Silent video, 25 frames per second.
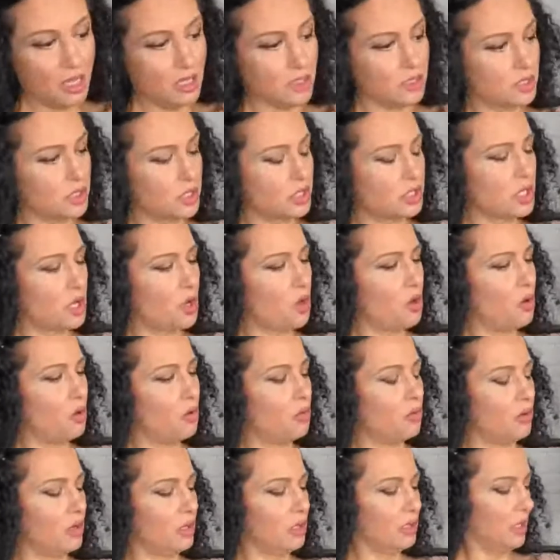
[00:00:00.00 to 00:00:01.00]

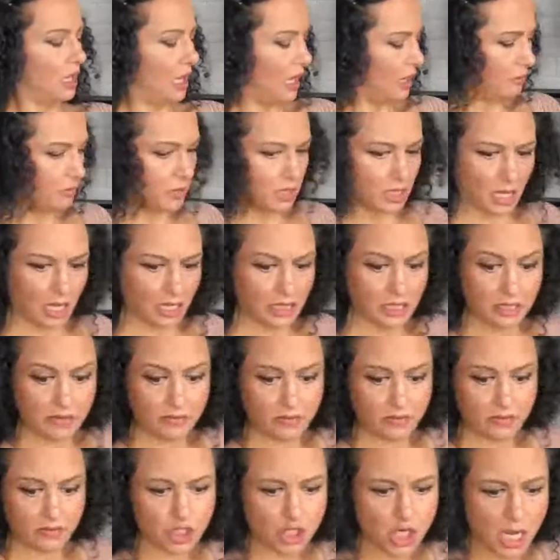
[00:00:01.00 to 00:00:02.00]
So how many, I didn't
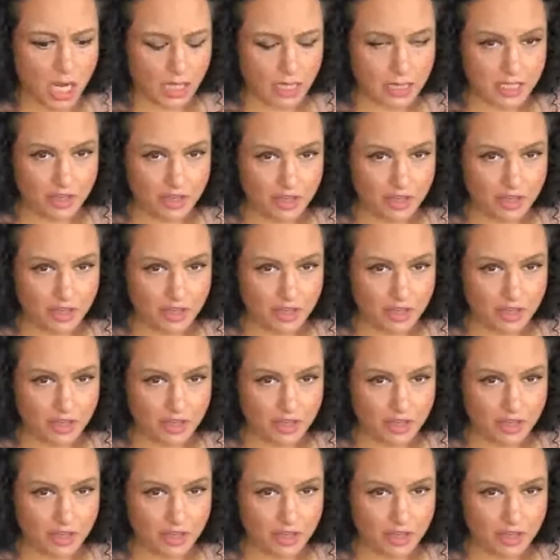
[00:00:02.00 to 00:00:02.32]
even check because